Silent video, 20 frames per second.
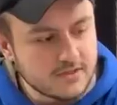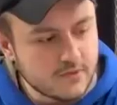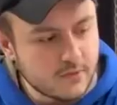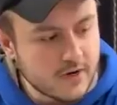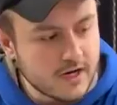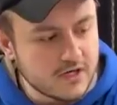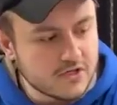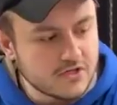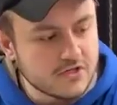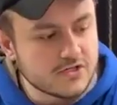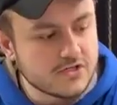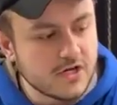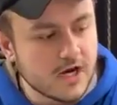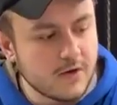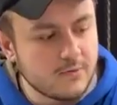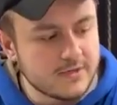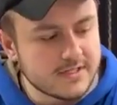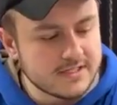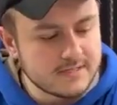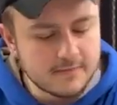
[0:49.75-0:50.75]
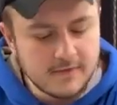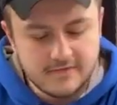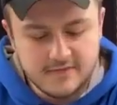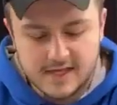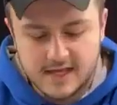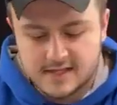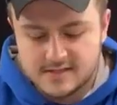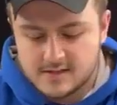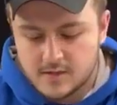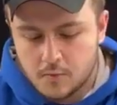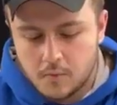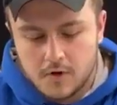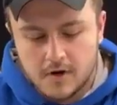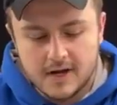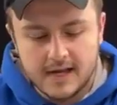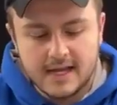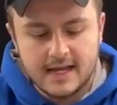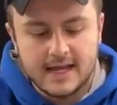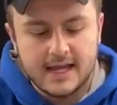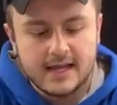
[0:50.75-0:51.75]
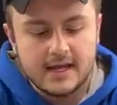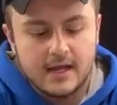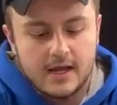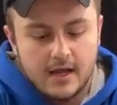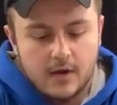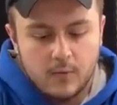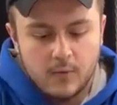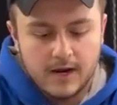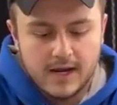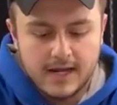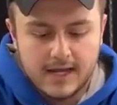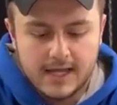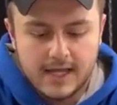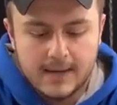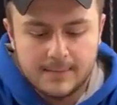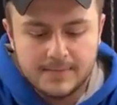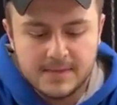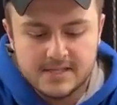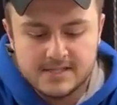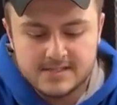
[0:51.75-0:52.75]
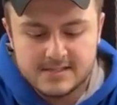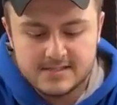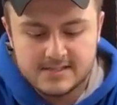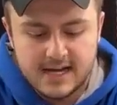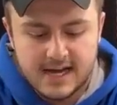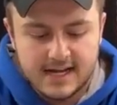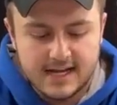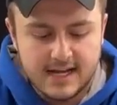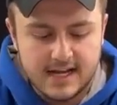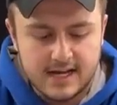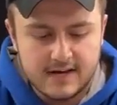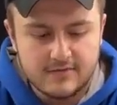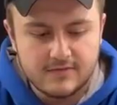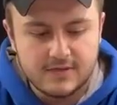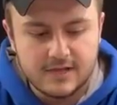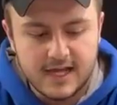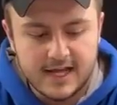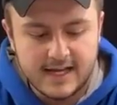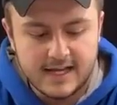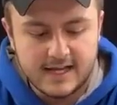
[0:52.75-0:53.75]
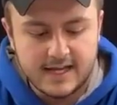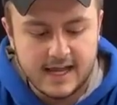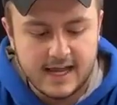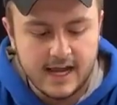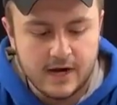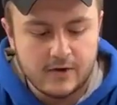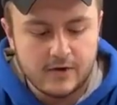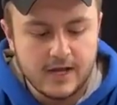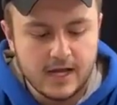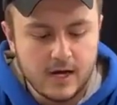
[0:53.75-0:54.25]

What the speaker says: We're going to just start with some of this and work it in. We're going to keep this design kind of light and airy.